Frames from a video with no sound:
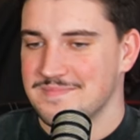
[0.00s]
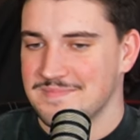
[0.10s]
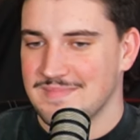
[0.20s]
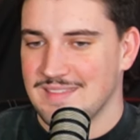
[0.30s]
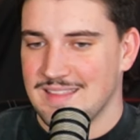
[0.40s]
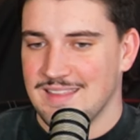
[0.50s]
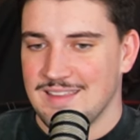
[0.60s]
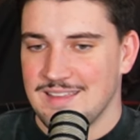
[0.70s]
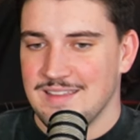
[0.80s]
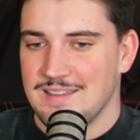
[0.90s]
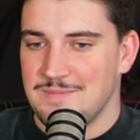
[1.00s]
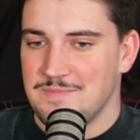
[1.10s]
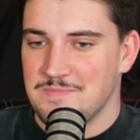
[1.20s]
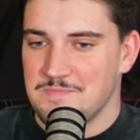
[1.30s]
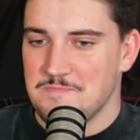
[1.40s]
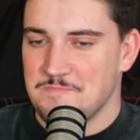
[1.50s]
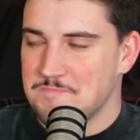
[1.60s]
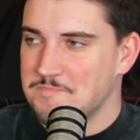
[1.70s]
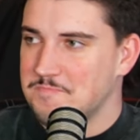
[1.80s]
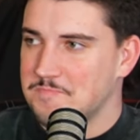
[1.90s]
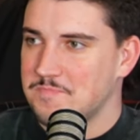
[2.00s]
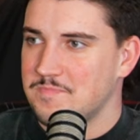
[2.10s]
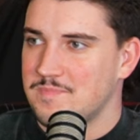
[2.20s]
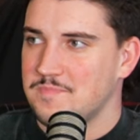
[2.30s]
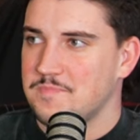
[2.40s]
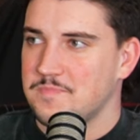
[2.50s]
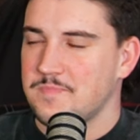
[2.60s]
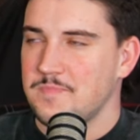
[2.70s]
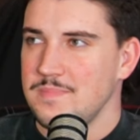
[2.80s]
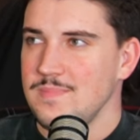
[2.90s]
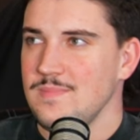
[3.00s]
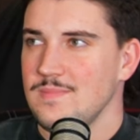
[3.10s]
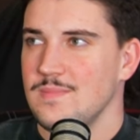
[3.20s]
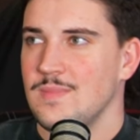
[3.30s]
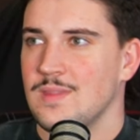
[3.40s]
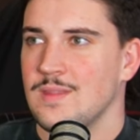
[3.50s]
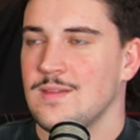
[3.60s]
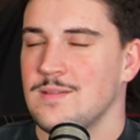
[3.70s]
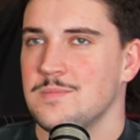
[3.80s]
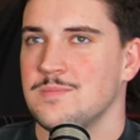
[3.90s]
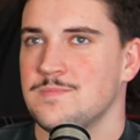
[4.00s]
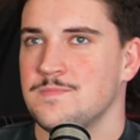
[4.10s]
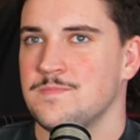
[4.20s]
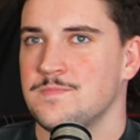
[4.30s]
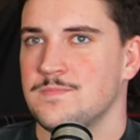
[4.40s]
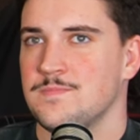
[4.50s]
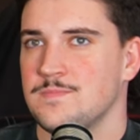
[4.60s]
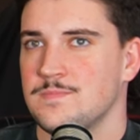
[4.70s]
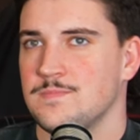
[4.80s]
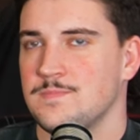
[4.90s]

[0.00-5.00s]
This person isn't speaking.